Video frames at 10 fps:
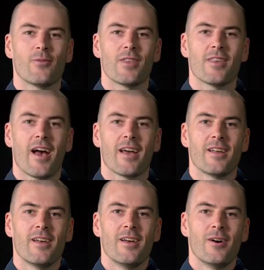And we
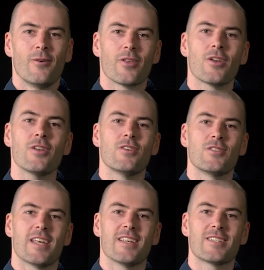thought, well, the good
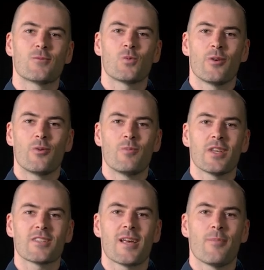news is we
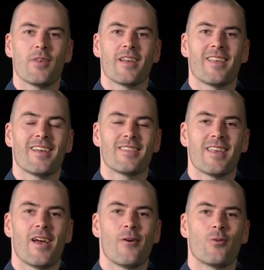built something
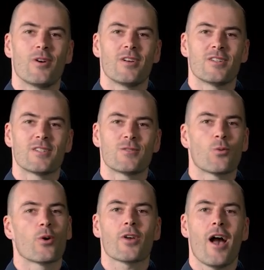that was
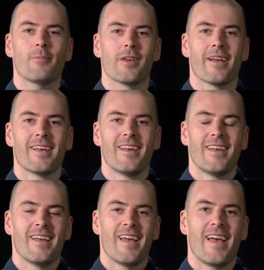worth copying.
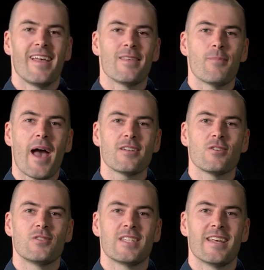And the bad
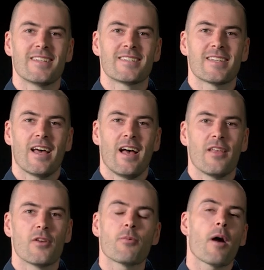news is
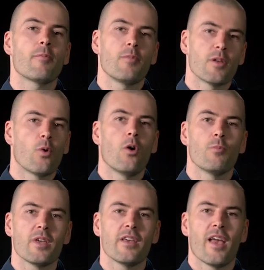there probably
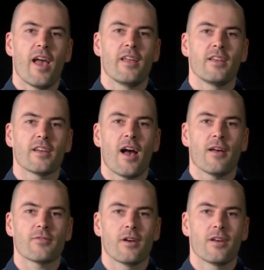won't be any
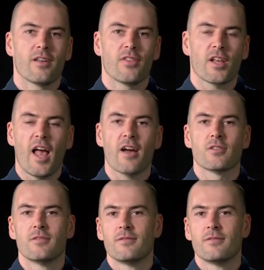Kafka in the cloud.